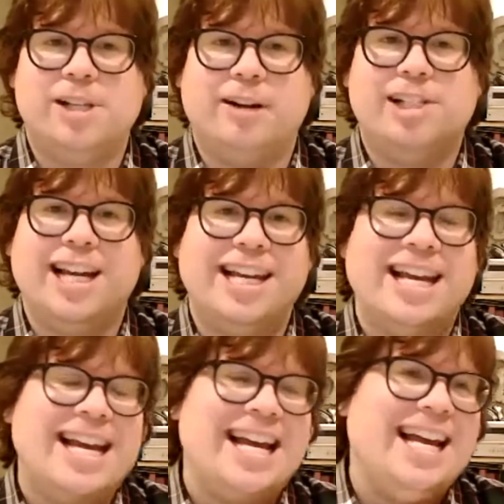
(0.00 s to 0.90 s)
And I would
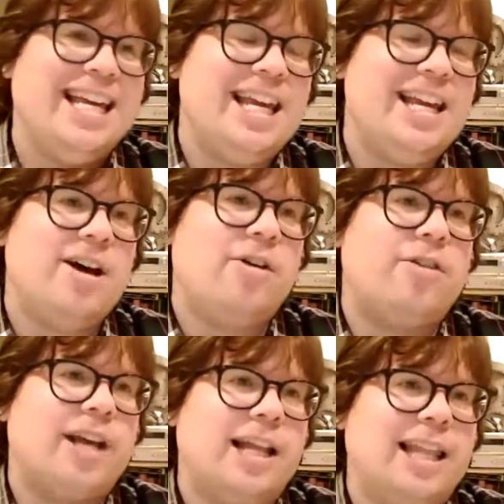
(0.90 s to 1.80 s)
say, you
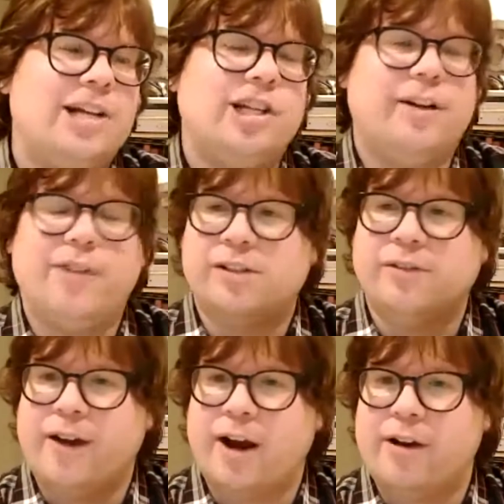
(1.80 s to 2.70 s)
know, the collection of this
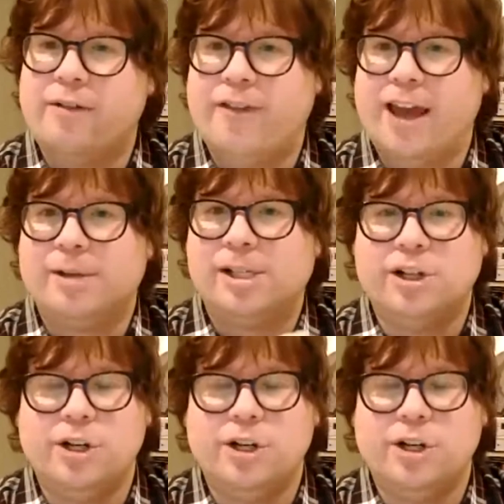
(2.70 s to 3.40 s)
very famous